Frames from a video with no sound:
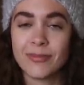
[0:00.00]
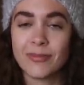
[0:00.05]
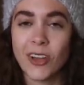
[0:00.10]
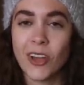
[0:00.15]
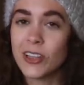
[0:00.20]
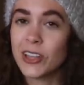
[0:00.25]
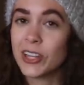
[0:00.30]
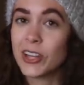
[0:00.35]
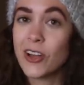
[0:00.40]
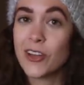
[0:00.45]

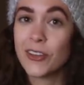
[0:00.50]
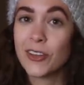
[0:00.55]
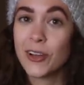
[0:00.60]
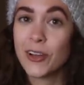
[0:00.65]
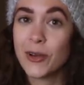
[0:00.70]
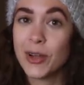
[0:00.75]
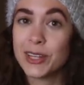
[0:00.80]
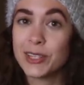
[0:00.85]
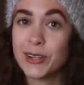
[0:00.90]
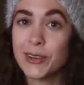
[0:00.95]
All in all, though,
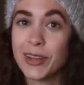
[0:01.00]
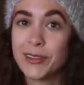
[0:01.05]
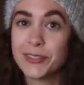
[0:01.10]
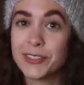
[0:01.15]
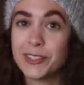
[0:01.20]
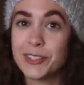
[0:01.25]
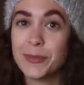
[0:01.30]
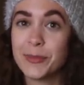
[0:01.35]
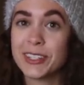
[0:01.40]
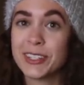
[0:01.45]
I don't have
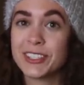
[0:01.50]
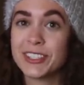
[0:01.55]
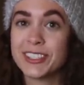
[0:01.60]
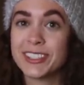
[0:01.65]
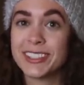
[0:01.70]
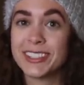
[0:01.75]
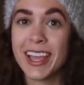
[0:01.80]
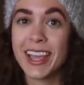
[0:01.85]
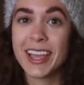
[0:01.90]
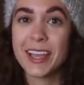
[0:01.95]
too much to
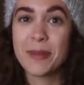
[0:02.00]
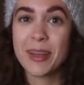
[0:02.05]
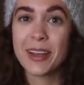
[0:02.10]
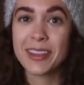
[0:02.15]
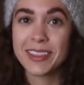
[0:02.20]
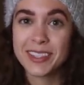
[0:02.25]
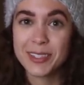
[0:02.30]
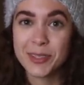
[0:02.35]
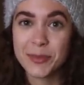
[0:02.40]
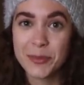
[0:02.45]
say
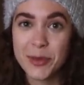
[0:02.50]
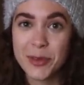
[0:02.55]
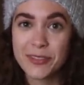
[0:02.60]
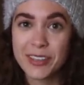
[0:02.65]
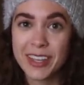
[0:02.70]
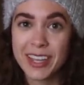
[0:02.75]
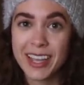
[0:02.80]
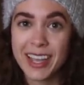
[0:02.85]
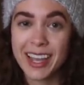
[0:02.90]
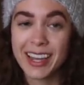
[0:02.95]
about this
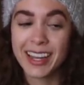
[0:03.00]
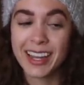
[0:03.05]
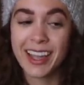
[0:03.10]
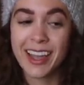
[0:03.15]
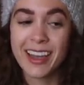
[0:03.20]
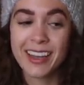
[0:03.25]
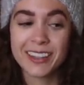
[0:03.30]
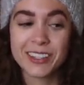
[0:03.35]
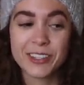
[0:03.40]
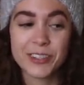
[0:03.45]
movie, and I
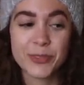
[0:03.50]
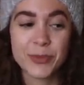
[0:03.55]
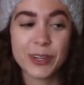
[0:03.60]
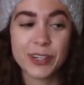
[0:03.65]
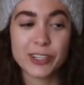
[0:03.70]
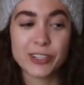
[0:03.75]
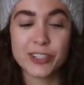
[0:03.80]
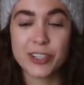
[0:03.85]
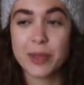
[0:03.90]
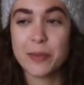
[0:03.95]
kind of just
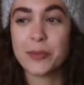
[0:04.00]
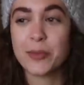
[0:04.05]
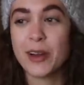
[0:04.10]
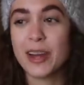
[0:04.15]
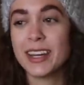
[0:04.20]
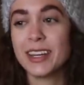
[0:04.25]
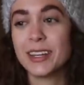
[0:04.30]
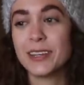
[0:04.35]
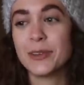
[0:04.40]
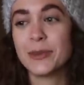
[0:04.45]
want to jump
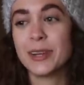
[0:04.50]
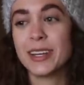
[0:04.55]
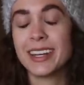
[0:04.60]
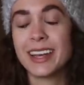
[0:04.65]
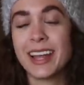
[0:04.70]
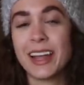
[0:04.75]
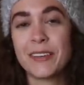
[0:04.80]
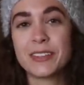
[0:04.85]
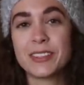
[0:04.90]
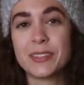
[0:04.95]
right into it
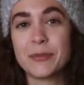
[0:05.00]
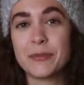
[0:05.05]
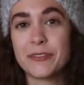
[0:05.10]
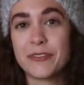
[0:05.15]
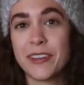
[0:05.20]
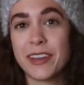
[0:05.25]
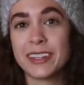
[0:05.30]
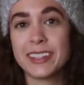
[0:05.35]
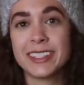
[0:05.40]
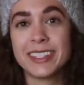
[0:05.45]
and have some
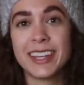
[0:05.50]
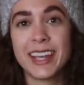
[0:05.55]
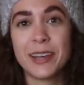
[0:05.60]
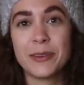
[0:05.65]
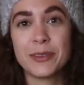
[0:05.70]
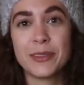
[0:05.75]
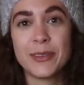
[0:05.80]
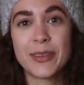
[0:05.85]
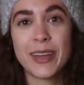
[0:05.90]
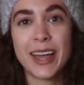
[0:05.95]
fun today
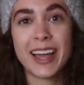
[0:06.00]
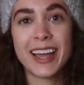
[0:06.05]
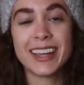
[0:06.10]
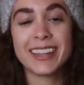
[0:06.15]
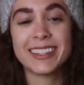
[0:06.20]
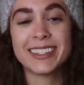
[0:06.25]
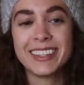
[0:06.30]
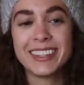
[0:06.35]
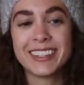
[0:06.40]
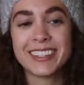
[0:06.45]
with you guys.